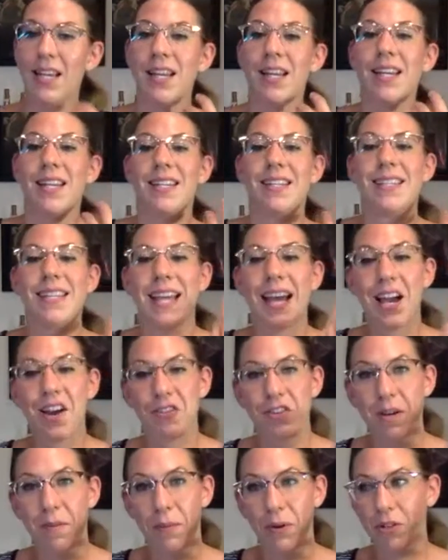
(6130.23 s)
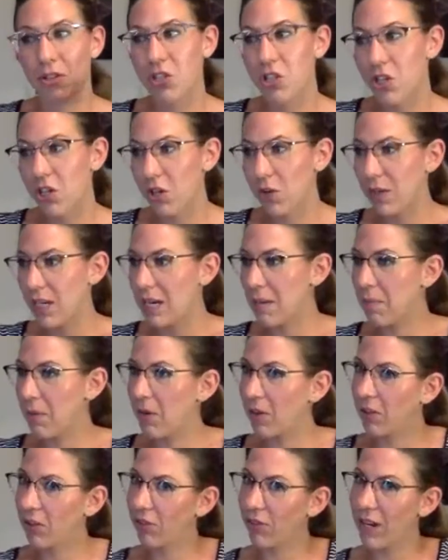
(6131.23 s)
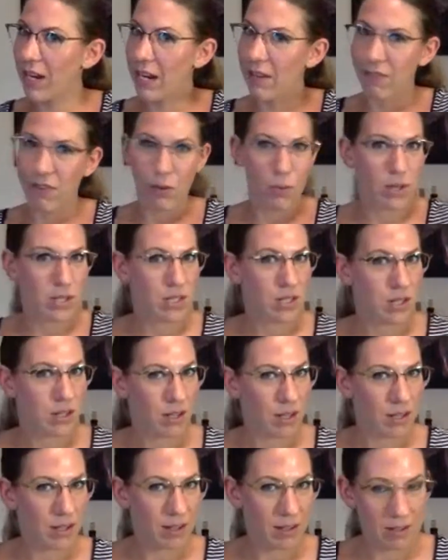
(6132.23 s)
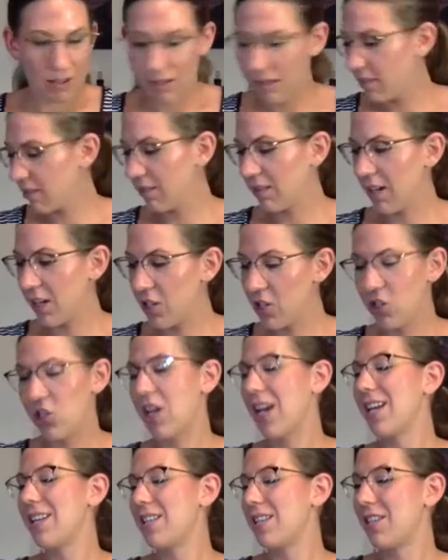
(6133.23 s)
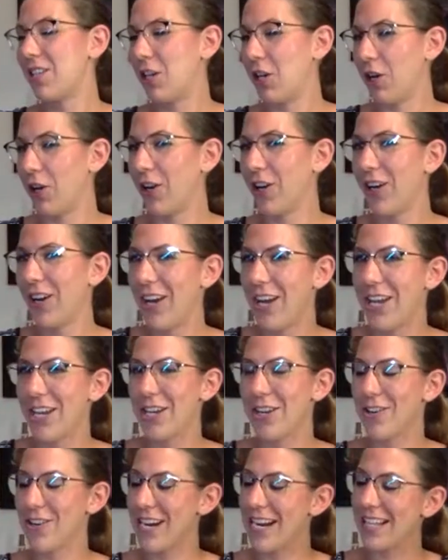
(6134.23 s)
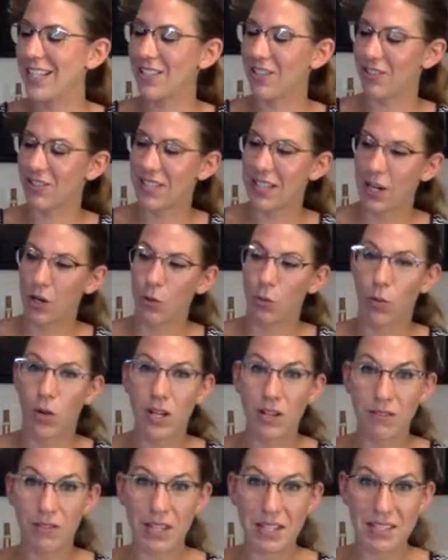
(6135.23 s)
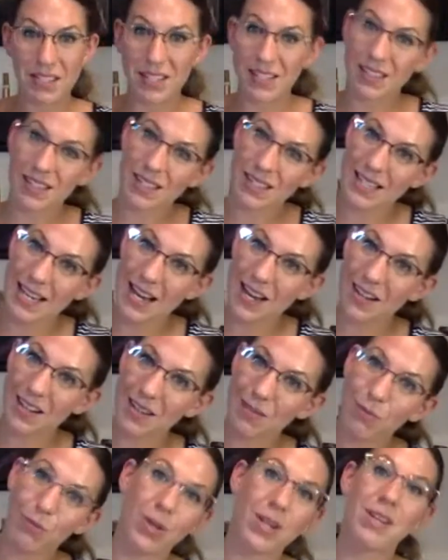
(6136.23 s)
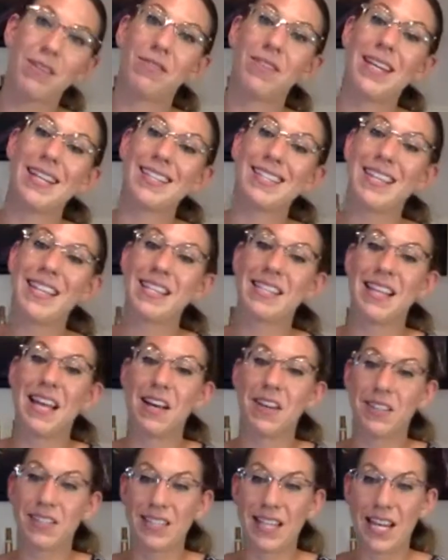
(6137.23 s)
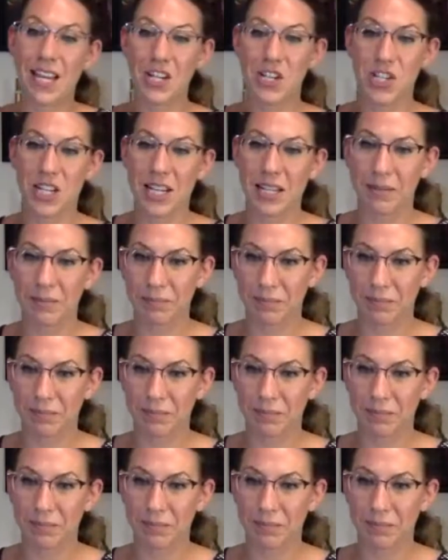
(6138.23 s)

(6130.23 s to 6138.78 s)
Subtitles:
Now, number 2 and number 3, if you want to adjust your answers here. One of these is Italian, one of these is Alsatian.